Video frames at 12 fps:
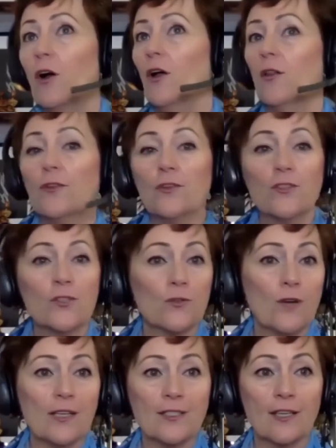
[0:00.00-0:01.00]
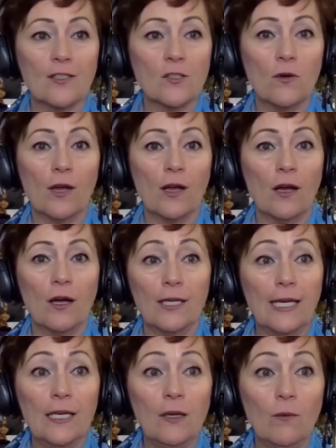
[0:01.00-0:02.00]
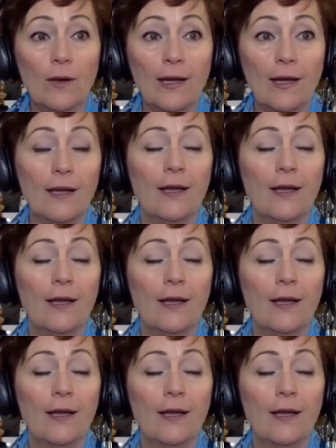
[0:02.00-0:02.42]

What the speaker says: all the stress that's going on anyway.